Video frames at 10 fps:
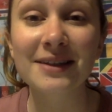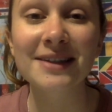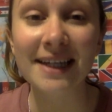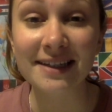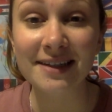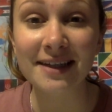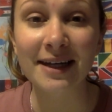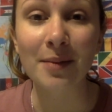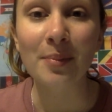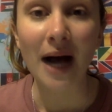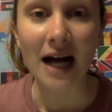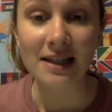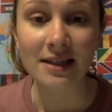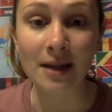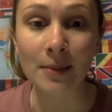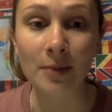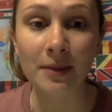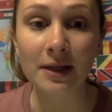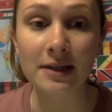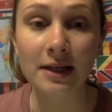6 is a composite number
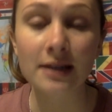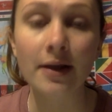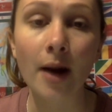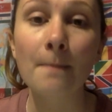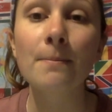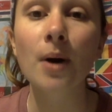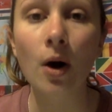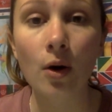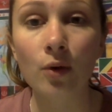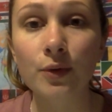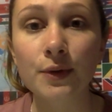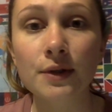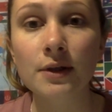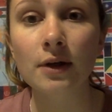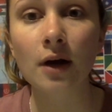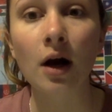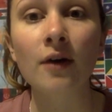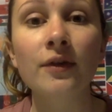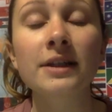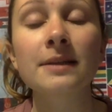because it is composed
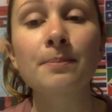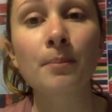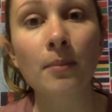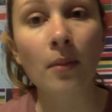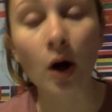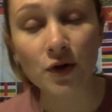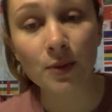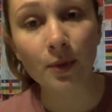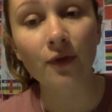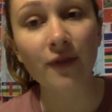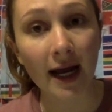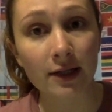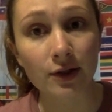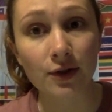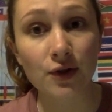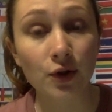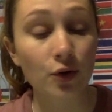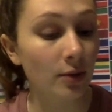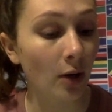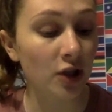of multiple factors. So you
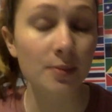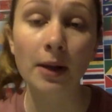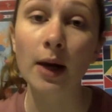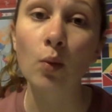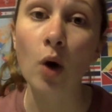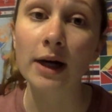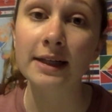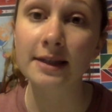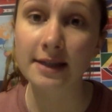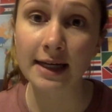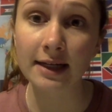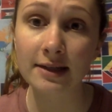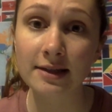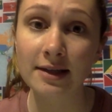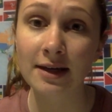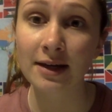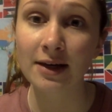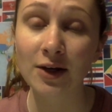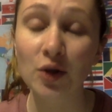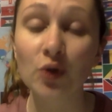could multiply 1 and 6.
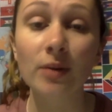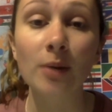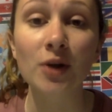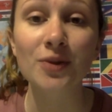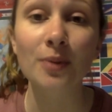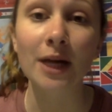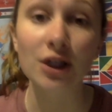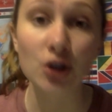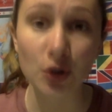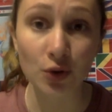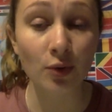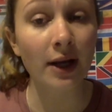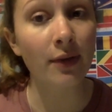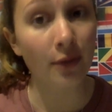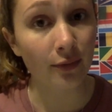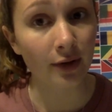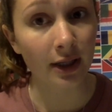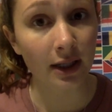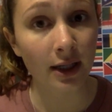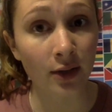You could multiply 2 and
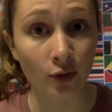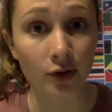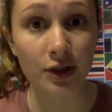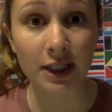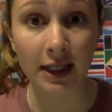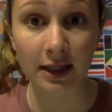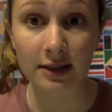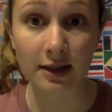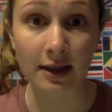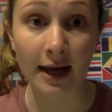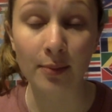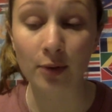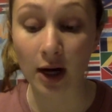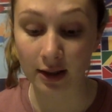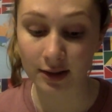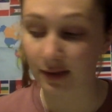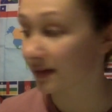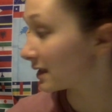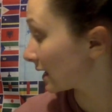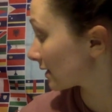3 in order to get to that product of
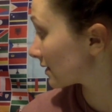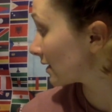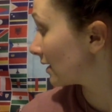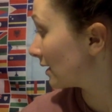6.